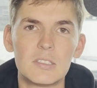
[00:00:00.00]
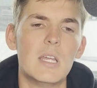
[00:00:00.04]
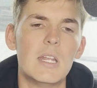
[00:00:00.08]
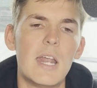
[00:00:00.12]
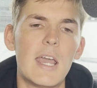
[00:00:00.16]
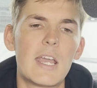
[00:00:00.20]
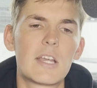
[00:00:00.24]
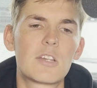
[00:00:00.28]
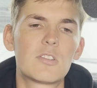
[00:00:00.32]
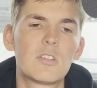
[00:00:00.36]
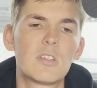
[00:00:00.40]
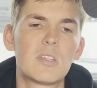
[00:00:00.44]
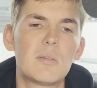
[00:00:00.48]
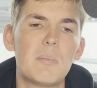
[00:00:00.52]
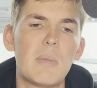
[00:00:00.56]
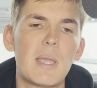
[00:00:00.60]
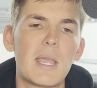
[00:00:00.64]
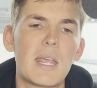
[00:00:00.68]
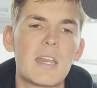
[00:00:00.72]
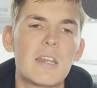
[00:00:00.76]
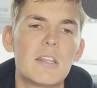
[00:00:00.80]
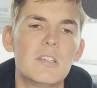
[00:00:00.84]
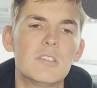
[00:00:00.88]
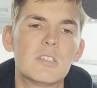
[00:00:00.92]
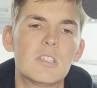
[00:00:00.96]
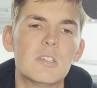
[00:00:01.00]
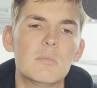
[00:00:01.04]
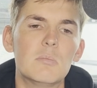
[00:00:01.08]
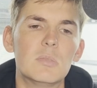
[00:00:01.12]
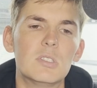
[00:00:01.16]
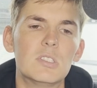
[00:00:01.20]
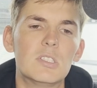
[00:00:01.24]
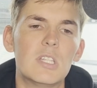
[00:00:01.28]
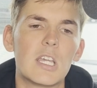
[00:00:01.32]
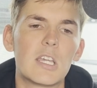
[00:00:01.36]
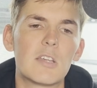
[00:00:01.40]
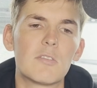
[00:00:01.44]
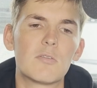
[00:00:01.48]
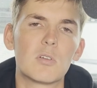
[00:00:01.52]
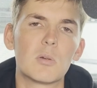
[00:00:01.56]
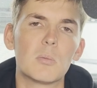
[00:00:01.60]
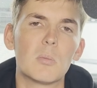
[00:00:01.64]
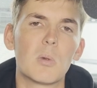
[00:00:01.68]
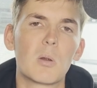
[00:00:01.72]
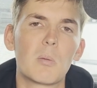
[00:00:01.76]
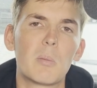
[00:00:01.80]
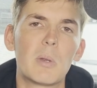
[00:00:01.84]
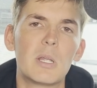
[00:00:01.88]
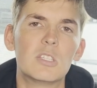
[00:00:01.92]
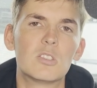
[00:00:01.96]
And actually, manatees get mistaken for
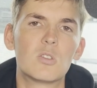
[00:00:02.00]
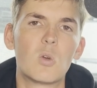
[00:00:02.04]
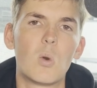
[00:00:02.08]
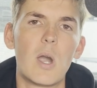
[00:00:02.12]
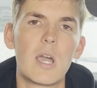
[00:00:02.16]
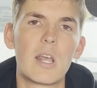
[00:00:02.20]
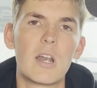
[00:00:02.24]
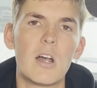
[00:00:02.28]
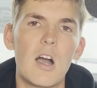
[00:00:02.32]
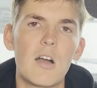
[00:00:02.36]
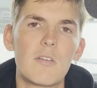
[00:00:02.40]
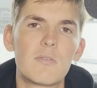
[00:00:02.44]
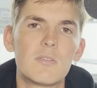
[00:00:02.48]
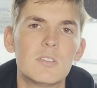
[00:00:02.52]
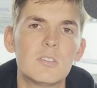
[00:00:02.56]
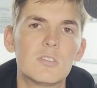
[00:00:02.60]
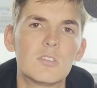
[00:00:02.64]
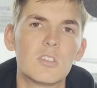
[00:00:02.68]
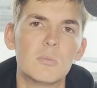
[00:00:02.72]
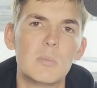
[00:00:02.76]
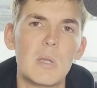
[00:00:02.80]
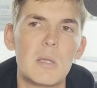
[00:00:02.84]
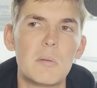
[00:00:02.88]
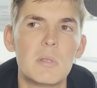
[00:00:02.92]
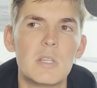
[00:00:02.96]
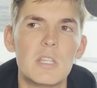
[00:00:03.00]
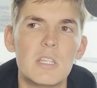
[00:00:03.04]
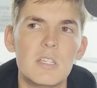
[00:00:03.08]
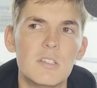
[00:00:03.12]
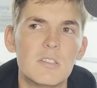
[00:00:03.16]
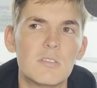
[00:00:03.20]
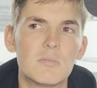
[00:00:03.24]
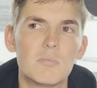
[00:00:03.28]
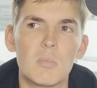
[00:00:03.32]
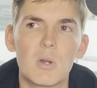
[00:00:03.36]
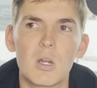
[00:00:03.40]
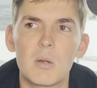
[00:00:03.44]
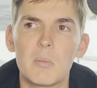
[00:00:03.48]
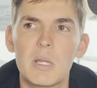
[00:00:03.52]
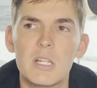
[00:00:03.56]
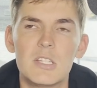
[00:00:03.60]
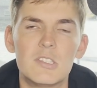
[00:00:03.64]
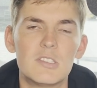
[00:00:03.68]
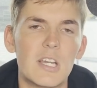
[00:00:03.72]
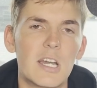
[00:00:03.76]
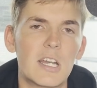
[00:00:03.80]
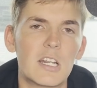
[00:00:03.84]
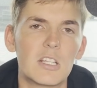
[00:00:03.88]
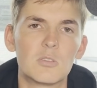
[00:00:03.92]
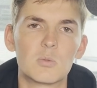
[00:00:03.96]
mermaids quite often, so maybe these mermaid
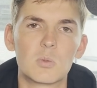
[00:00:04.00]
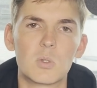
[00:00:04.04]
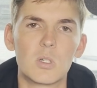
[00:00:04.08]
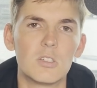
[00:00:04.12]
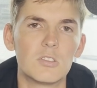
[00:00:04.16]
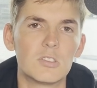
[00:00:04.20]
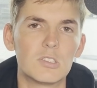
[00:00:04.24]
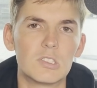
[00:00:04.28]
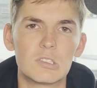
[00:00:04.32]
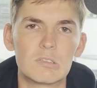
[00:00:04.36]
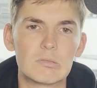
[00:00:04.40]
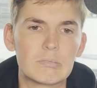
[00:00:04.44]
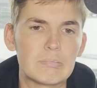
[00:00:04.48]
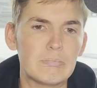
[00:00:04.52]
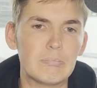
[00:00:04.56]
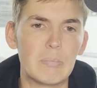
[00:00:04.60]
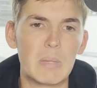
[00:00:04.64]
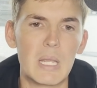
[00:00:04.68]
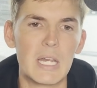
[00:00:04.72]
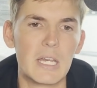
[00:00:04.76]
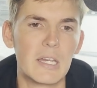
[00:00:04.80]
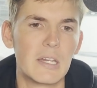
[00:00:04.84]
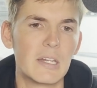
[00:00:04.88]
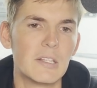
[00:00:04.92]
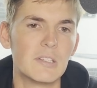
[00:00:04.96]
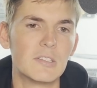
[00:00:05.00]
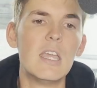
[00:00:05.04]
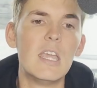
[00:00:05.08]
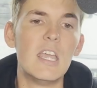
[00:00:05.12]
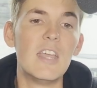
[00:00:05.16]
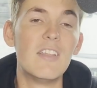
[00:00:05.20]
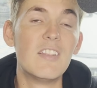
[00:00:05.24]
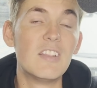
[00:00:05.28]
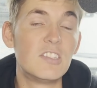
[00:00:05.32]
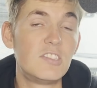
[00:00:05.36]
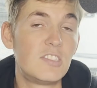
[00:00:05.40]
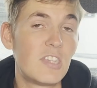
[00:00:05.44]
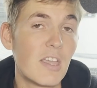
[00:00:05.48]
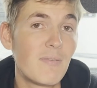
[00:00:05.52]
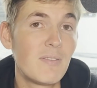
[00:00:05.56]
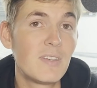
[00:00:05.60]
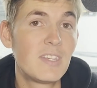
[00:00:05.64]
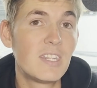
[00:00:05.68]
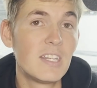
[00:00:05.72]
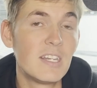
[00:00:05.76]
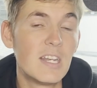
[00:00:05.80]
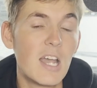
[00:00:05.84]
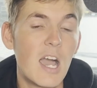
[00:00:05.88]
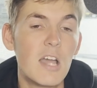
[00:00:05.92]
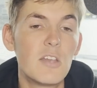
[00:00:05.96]
sightings were all just manatees. In the
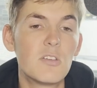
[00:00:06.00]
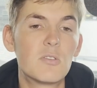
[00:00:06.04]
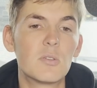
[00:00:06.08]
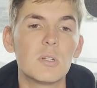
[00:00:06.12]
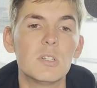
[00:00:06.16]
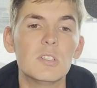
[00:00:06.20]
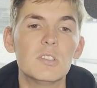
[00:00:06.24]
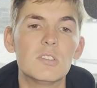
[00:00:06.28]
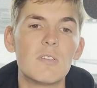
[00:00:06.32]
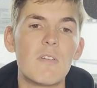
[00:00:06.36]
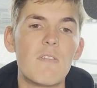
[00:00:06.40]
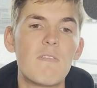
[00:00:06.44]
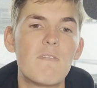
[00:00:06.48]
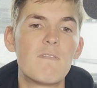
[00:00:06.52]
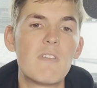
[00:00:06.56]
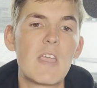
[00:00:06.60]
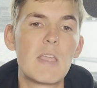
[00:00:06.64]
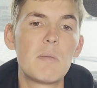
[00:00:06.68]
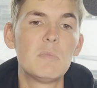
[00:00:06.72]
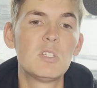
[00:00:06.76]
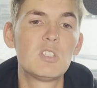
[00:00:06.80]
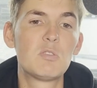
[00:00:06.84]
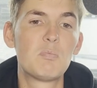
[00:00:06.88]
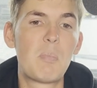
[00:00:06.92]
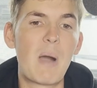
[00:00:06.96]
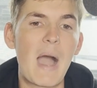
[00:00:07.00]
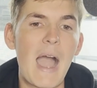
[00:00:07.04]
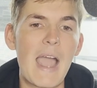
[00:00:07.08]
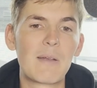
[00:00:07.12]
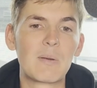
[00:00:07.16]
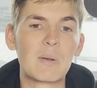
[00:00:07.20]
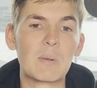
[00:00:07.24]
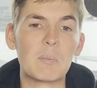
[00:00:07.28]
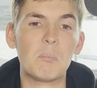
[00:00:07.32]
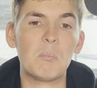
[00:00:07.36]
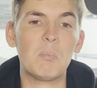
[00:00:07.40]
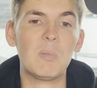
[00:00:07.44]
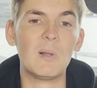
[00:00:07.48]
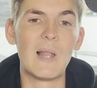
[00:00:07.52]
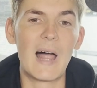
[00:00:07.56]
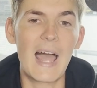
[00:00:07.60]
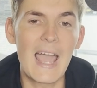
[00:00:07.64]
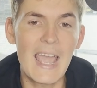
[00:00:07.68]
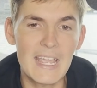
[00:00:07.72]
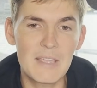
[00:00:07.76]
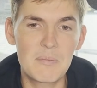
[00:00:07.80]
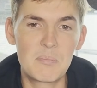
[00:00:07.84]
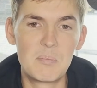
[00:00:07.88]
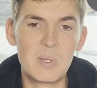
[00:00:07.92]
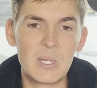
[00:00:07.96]
1700s, famous pirate
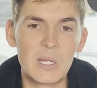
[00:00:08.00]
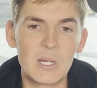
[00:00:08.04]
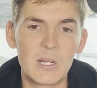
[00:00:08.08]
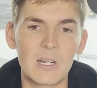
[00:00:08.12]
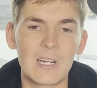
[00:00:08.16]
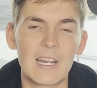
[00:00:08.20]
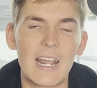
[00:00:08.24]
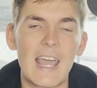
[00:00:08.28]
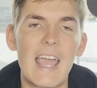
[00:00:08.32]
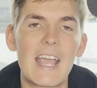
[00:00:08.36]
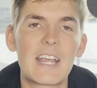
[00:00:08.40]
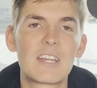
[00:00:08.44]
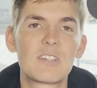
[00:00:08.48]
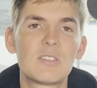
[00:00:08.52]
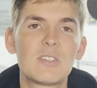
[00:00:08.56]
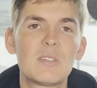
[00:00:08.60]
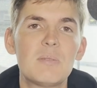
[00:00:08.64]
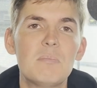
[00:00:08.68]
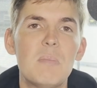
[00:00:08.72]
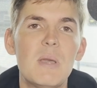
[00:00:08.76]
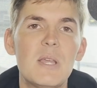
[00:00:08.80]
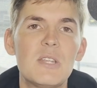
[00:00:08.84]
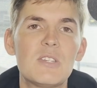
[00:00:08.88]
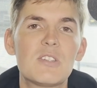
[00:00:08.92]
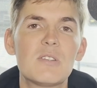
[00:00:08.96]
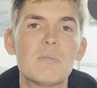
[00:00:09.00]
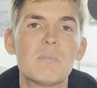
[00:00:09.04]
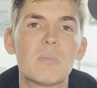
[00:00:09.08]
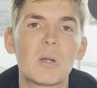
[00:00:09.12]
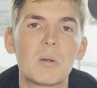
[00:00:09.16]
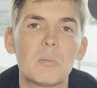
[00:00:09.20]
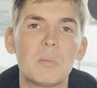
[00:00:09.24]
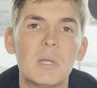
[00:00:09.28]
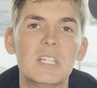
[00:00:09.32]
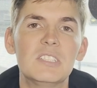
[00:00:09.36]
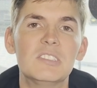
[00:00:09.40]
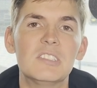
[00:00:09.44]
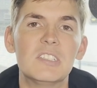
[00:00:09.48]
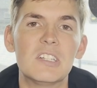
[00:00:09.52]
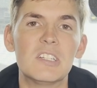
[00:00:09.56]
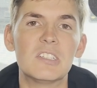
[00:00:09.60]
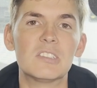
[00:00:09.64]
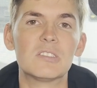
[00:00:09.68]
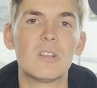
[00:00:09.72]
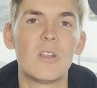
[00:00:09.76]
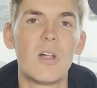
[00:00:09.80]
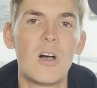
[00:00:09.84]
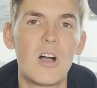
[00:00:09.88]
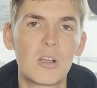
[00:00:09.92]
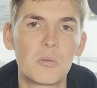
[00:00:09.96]
Blackbeard actually mentioned mermaids in
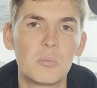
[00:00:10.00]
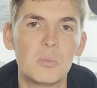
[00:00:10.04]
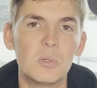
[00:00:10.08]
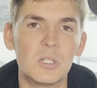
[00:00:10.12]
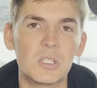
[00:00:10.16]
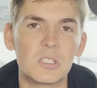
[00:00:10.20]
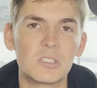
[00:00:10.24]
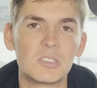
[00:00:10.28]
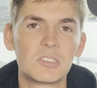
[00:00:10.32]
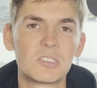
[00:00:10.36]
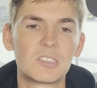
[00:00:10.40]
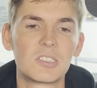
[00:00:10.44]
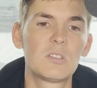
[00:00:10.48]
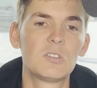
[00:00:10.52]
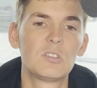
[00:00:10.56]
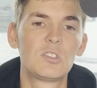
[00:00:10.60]
his logbooks.